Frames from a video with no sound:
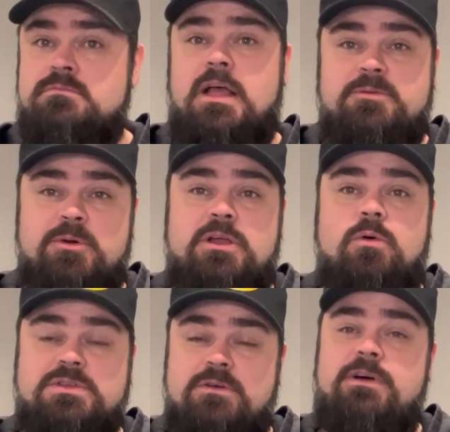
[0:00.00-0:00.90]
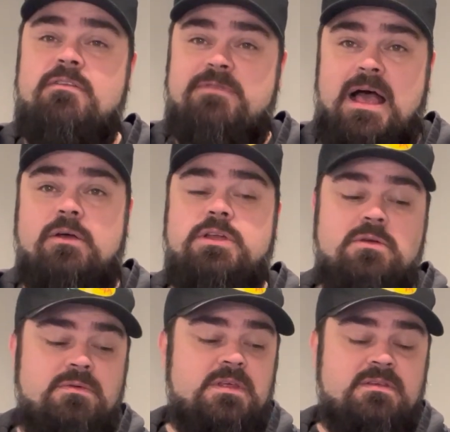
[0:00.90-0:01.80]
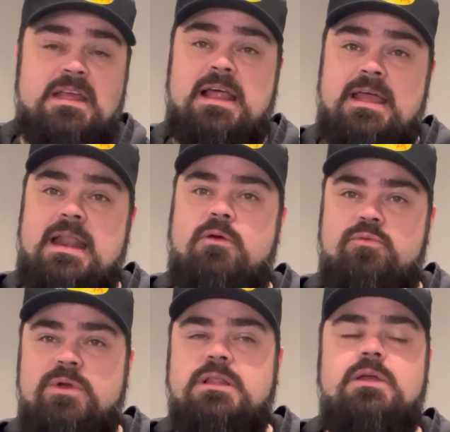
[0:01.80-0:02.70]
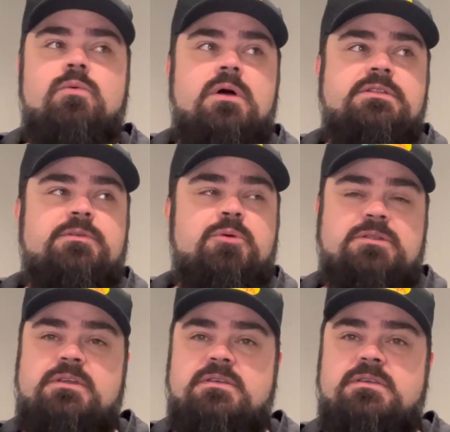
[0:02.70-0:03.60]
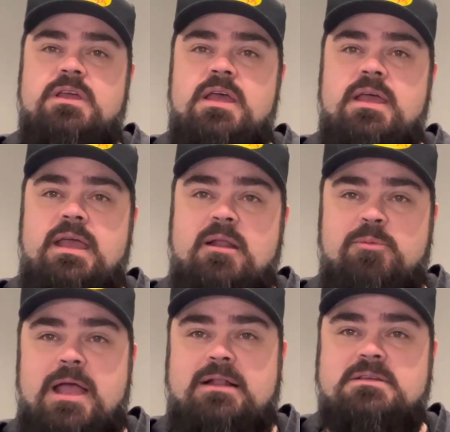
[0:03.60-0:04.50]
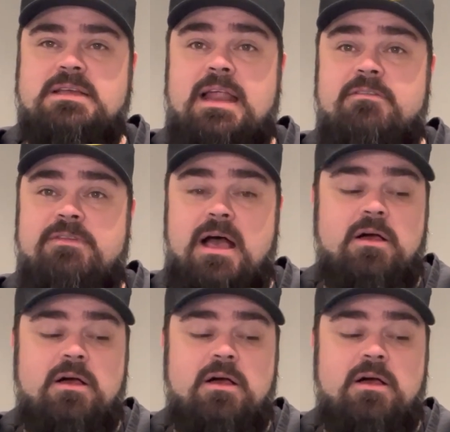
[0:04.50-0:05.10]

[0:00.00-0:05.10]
That's pretty cool. So if I value this and I really want to put this in a practice, and if